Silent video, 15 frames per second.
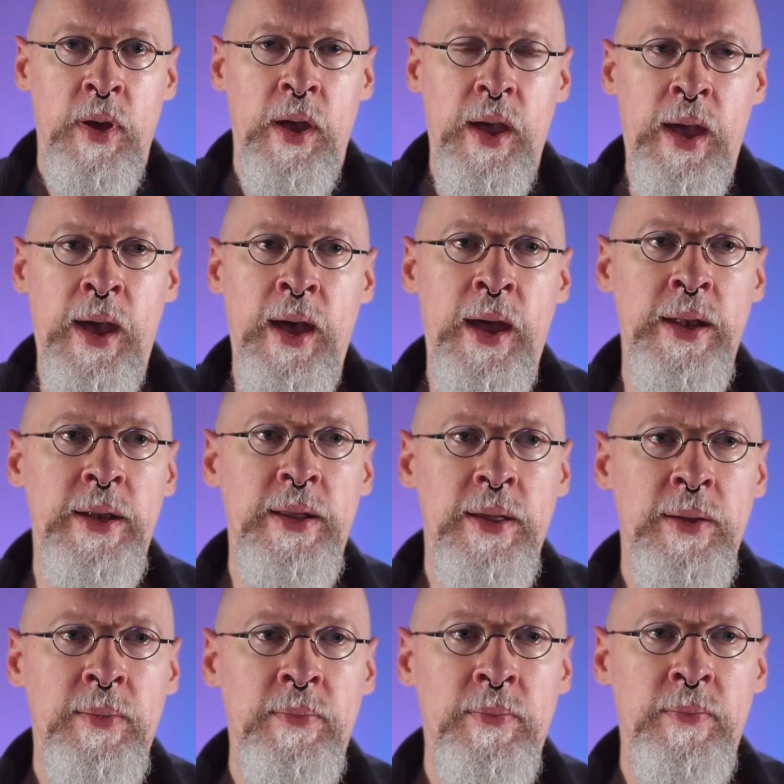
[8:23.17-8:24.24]
and
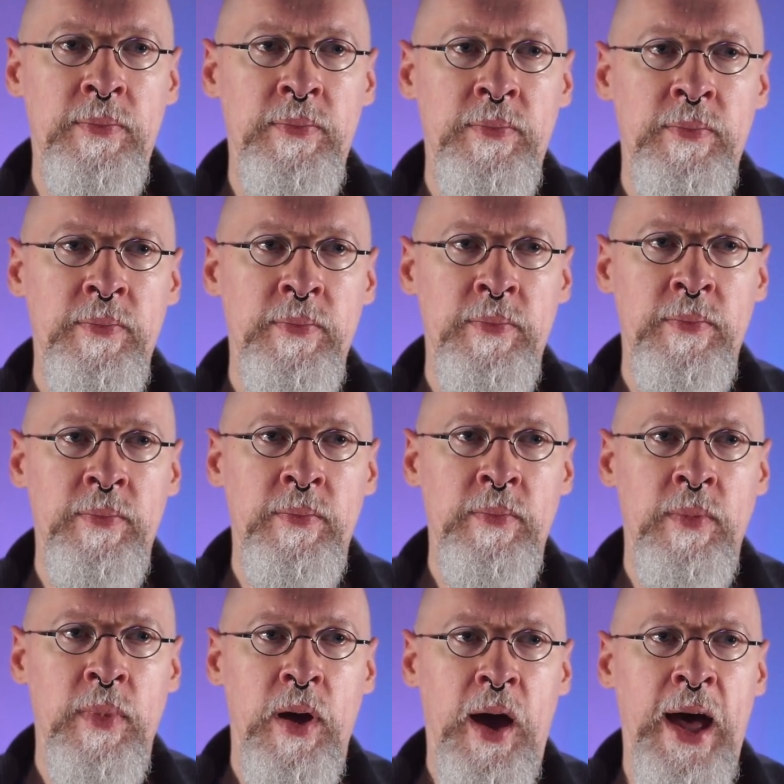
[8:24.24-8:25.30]

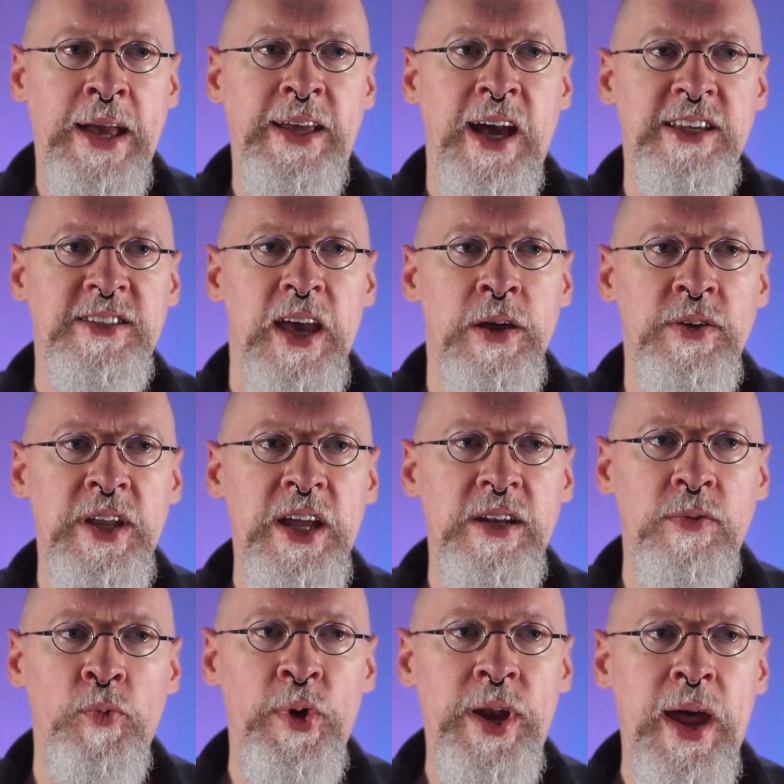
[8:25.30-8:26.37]
I guess I need
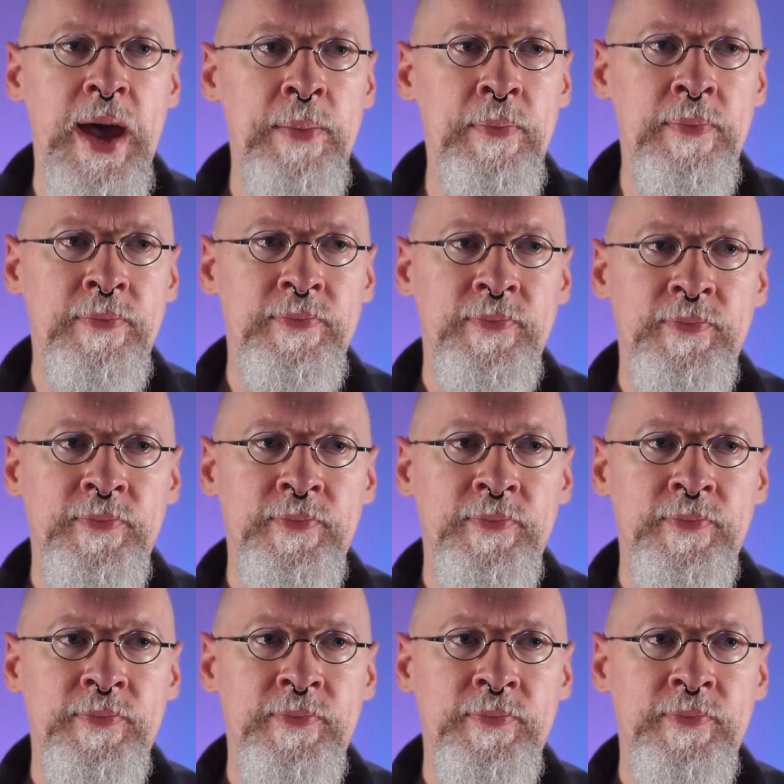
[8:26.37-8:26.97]
when I'm